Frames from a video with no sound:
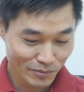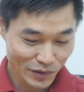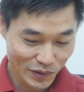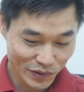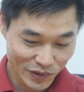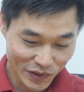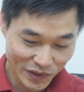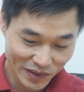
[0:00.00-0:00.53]

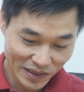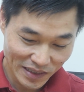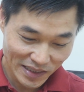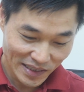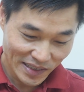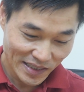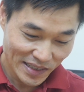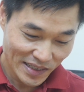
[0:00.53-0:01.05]
Boson.
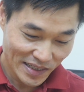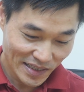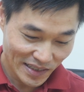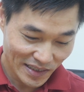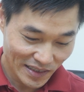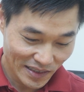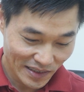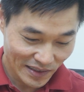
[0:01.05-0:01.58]

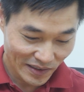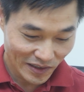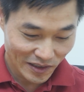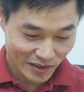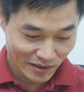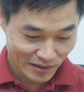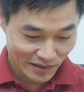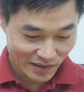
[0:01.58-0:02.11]

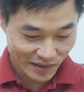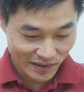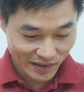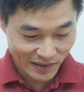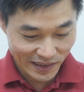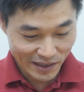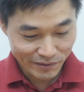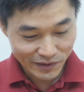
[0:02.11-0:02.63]
On the
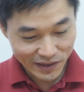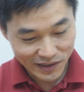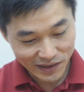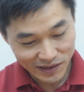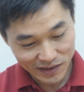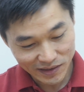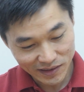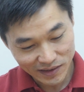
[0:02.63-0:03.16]
left
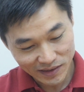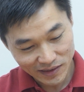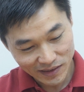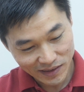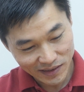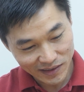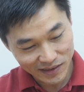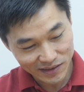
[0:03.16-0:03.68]
here
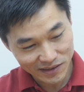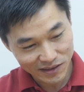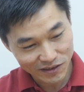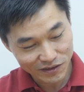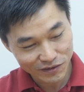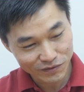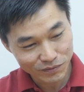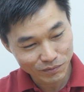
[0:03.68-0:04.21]
is
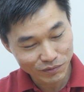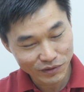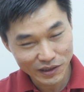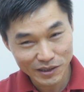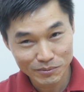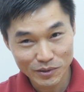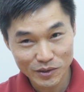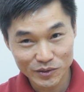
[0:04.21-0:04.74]
the
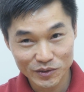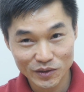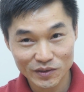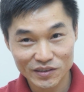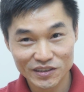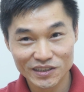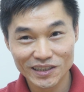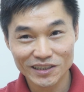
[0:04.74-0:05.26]
FLIR
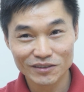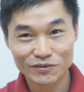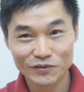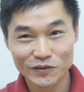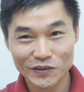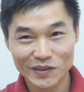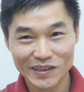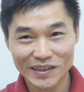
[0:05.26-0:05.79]
Boson
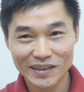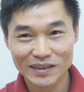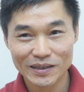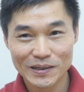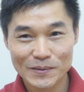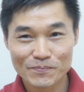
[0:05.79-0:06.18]
640,